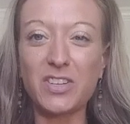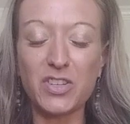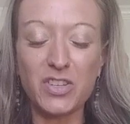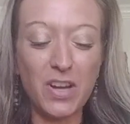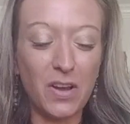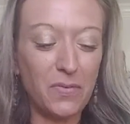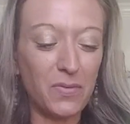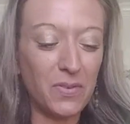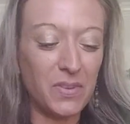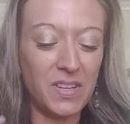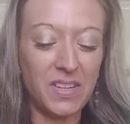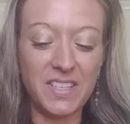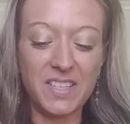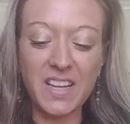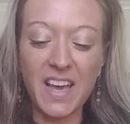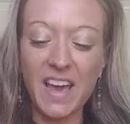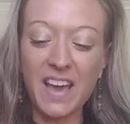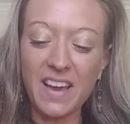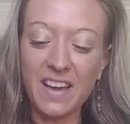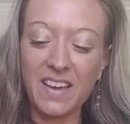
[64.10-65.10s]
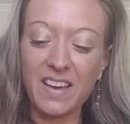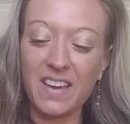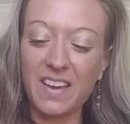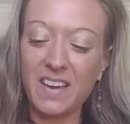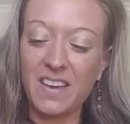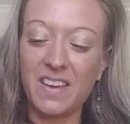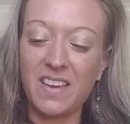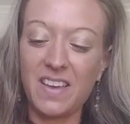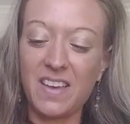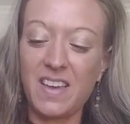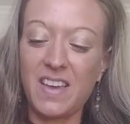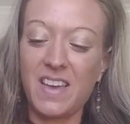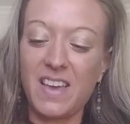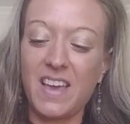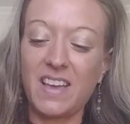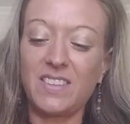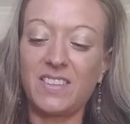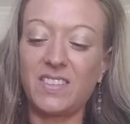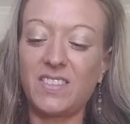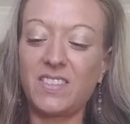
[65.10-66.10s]
shuffle the deck
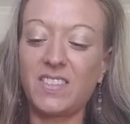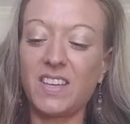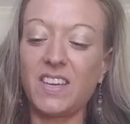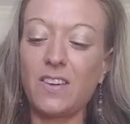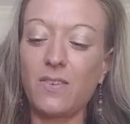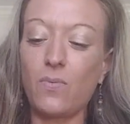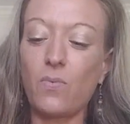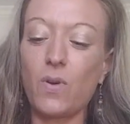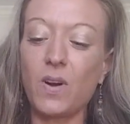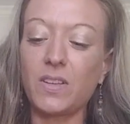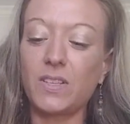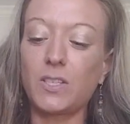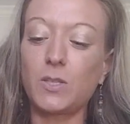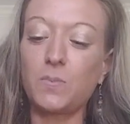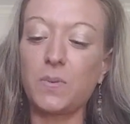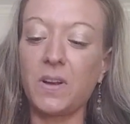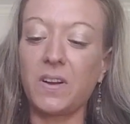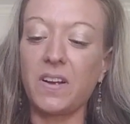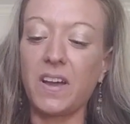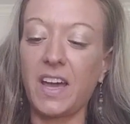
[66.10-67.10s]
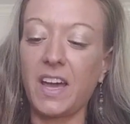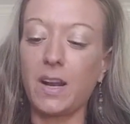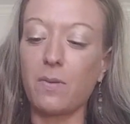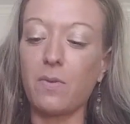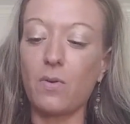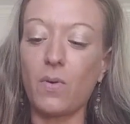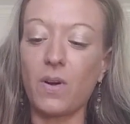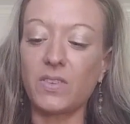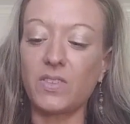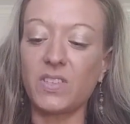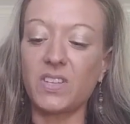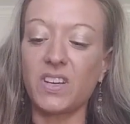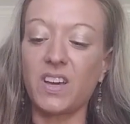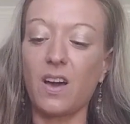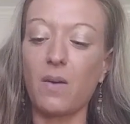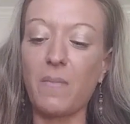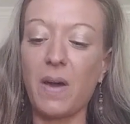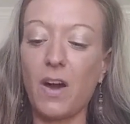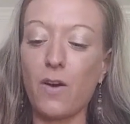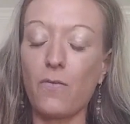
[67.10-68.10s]
and see what spirit animal wants to
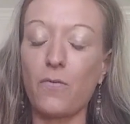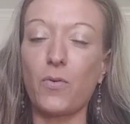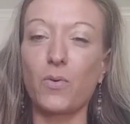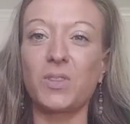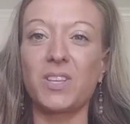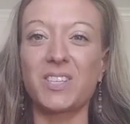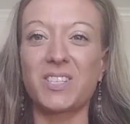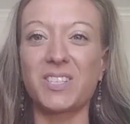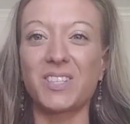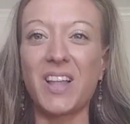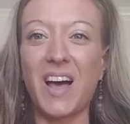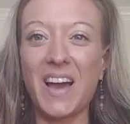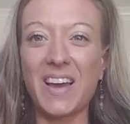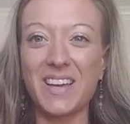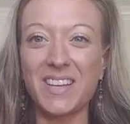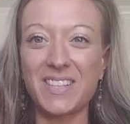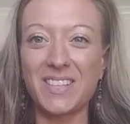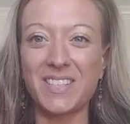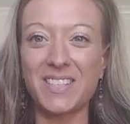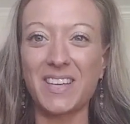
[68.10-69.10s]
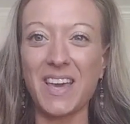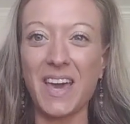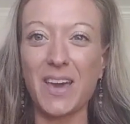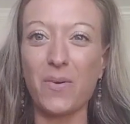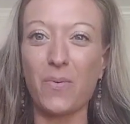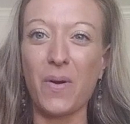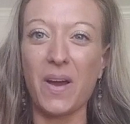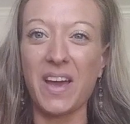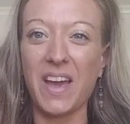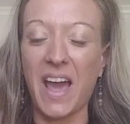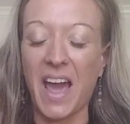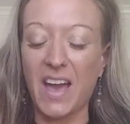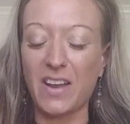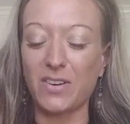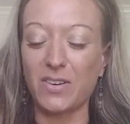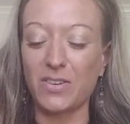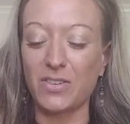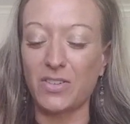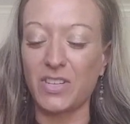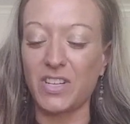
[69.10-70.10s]
come out for this lion's gateway
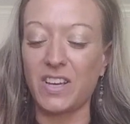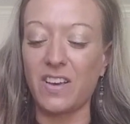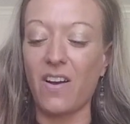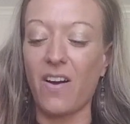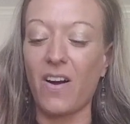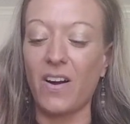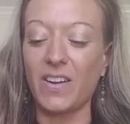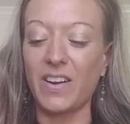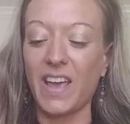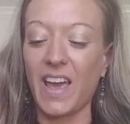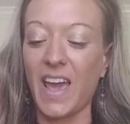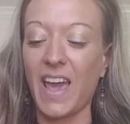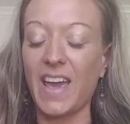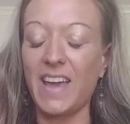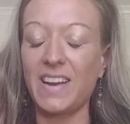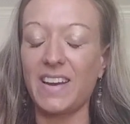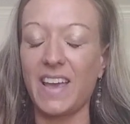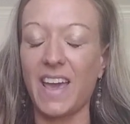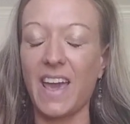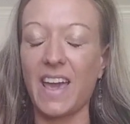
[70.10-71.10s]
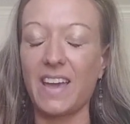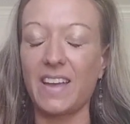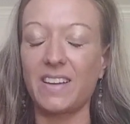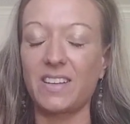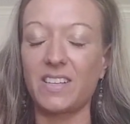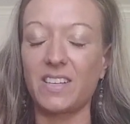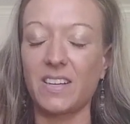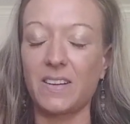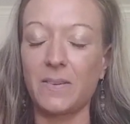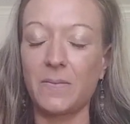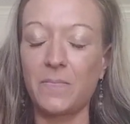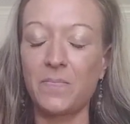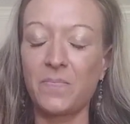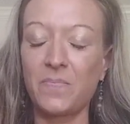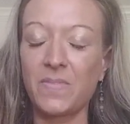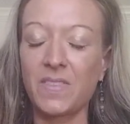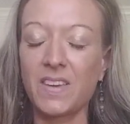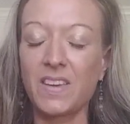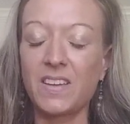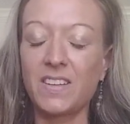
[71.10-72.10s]
energy on 8-8.
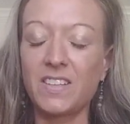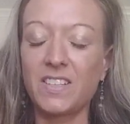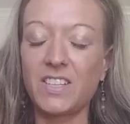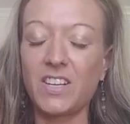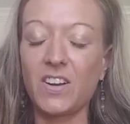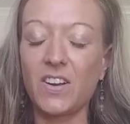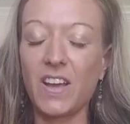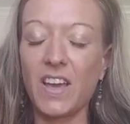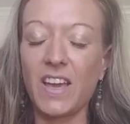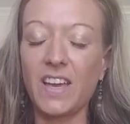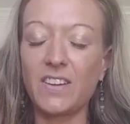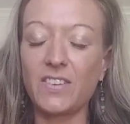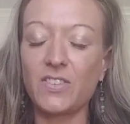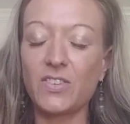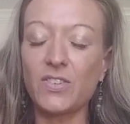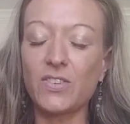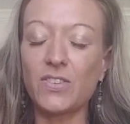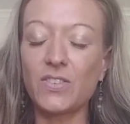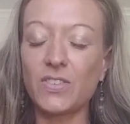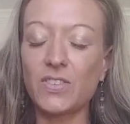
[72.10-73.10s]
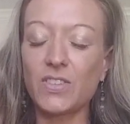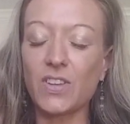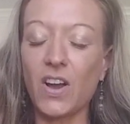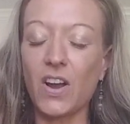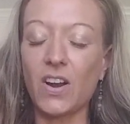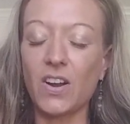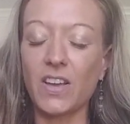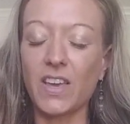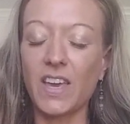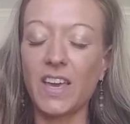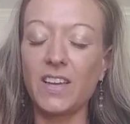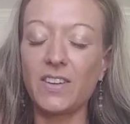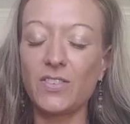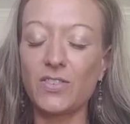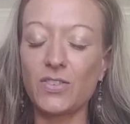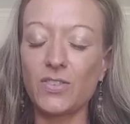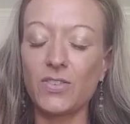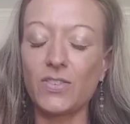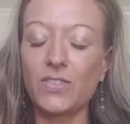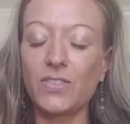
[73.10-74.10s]
Dear angels,
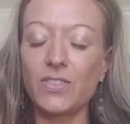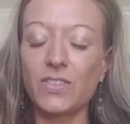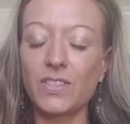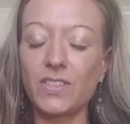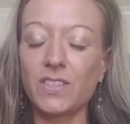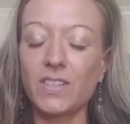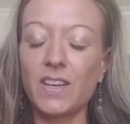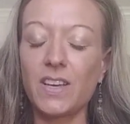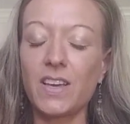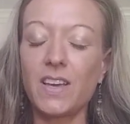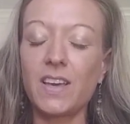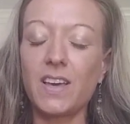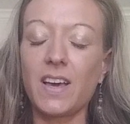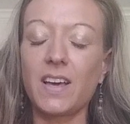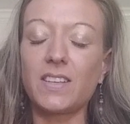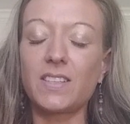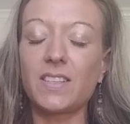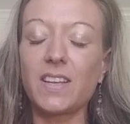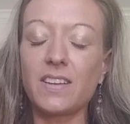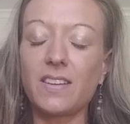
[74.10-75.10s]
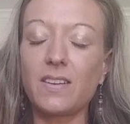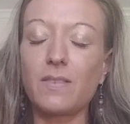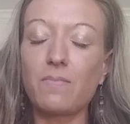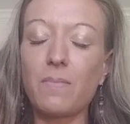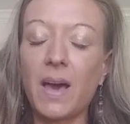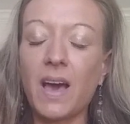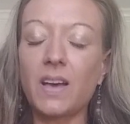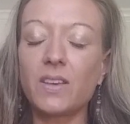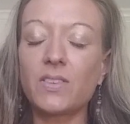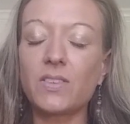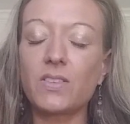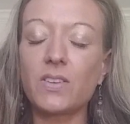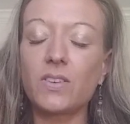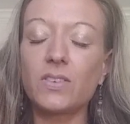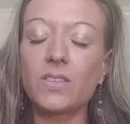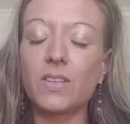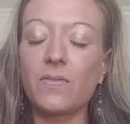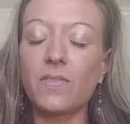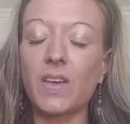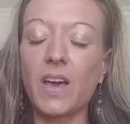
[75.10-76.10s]
archangels, ascended
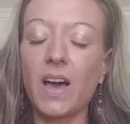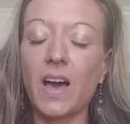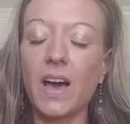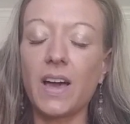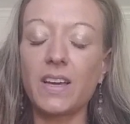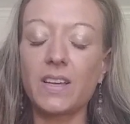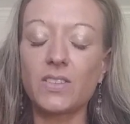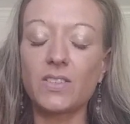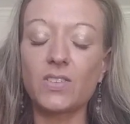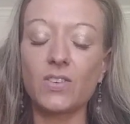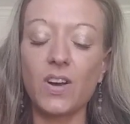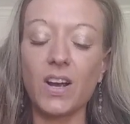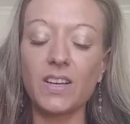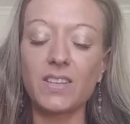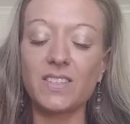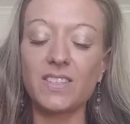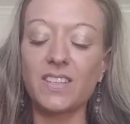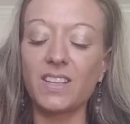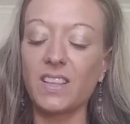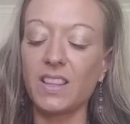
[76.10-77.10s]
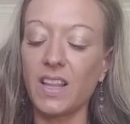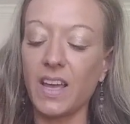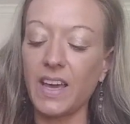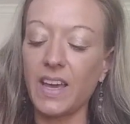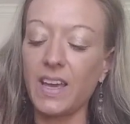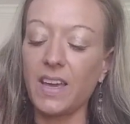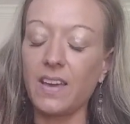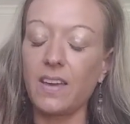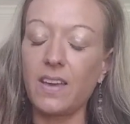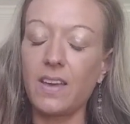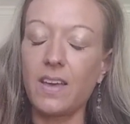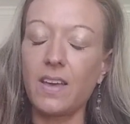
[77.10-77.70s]
masters of the highest Christed light,